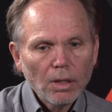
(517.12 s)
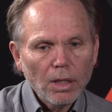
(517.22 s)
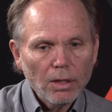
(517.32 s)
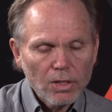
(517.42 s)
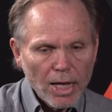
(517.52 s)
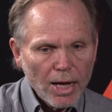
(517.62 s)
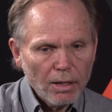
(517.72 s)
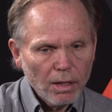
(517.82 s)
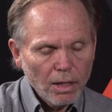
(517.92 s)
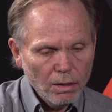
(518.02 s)
is
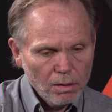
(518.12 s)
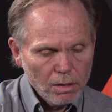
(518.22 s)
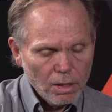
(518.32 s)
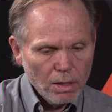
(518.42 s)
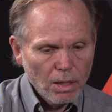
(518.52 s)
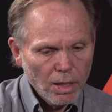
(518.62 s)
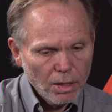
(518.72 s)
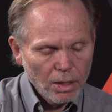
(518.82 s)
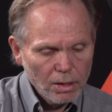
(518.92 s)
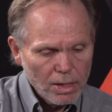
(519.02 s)
that is
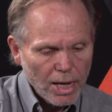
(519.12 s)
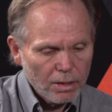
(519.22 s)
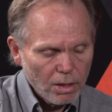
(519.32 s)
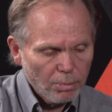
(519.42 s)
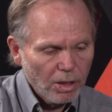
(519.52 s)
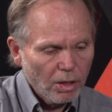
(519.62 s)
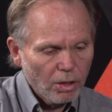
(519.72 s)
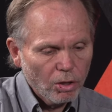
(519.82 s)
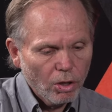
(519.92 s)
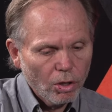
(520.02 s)
is that something
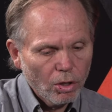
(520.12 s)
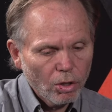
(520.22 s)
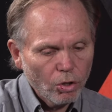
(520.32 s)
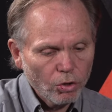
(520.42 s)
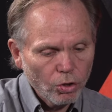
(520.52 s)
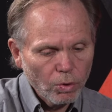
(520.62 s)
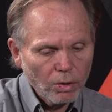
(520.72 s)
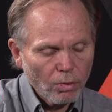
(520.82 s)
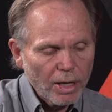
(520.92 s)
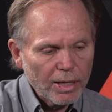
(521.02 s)
that you're
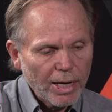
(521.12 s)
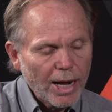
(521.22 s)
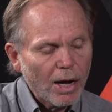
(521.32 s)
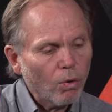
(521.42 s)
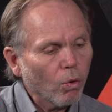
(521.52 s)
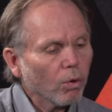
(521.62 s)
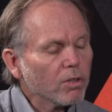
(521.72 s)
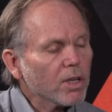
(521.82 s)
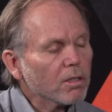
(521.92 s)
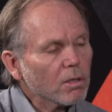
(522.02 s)
doing right now, or
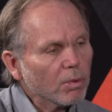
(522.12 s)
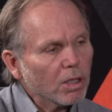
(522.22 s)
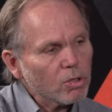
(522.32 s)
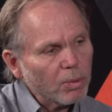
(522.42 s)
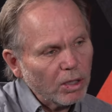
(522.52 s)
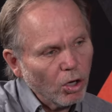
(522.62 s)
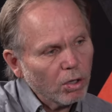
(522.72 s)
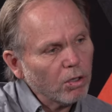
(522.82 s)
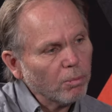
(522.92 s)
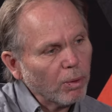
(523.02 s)
is that something that's been
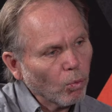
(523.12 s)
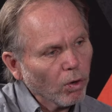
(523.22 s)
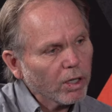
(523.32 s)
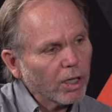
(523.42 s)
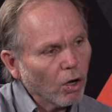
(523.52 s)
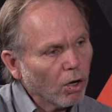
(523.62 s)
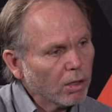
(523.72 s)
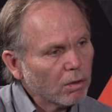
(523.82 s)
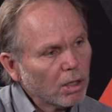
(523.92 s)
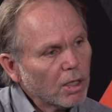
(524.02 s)
you've been working
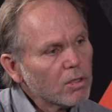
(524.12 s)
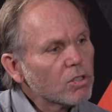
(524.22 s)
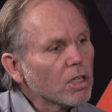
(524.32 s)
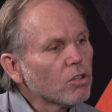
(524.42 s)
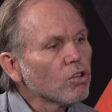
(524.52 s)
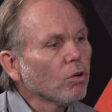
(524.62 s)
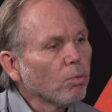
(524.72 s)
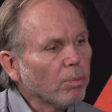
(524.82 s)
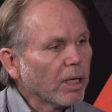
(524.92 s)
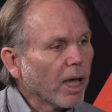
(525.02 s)
on We're, since
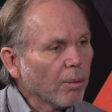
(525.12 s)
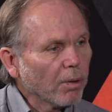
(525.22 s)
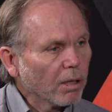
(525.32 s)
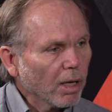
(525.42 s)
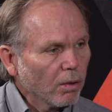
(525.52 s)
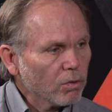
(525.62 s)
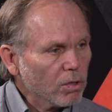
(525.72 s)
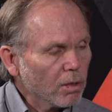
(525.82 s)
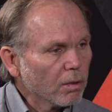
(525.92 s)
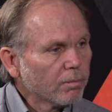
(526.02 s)
you became a counselor?